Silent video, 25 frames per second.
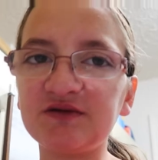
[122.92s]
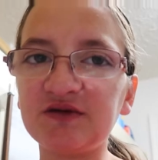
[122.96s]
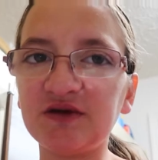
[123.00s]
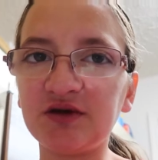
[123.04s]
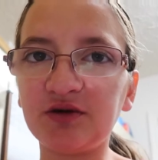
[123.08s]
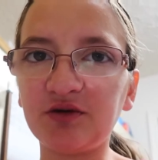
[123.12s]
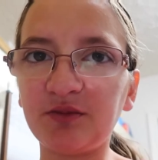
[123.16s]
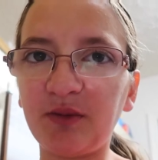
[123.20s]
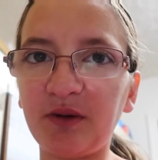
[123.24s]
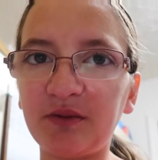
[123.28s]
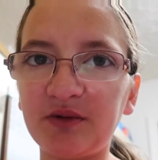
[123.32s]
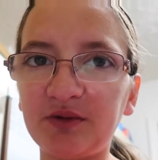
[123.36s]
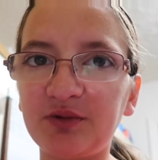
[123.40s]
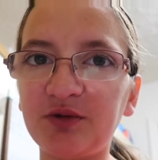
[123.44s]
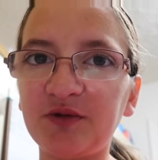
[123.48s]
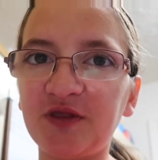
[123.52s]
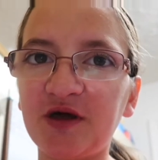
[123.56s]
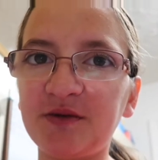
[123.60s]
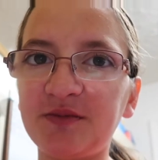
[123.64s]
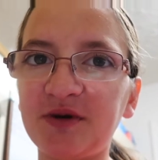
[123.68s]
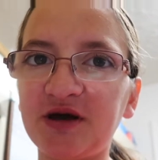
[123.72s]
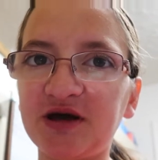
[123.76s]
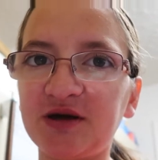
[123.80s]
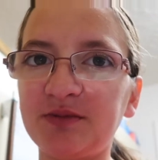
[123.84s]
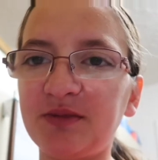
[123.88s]
just need to remember to put
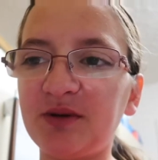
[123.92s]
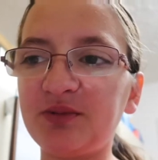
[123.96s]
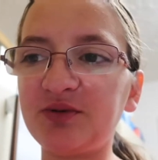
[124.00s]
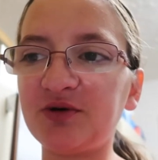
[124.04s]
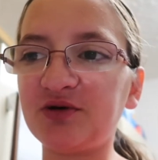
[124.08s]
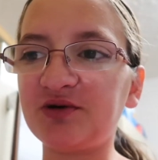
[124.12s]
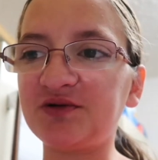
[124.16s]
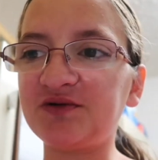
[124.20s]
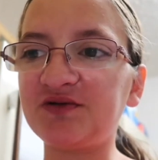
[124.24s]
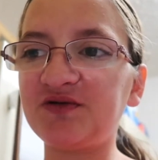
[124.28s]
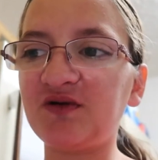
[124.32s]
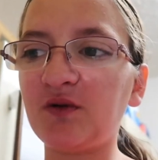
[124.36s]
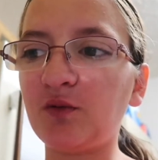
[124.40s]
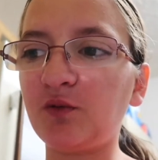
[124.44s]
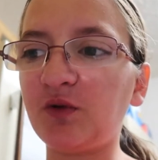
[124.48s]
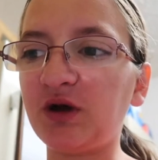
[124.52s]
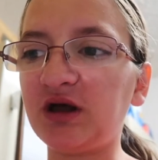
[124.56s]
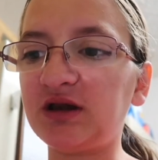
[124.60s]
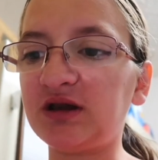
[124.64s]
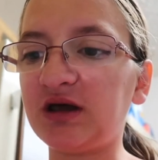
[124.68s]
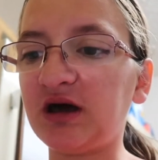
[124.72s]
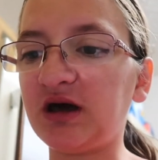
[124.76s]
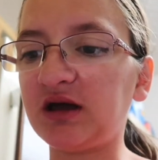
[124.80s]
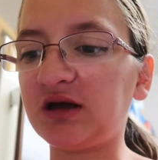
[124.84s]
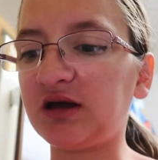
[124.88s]
that back in my purse
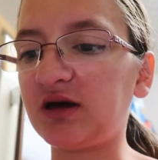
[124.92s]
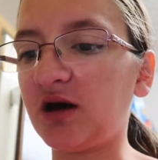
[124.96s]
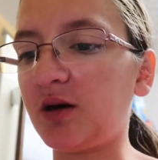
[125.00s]
when I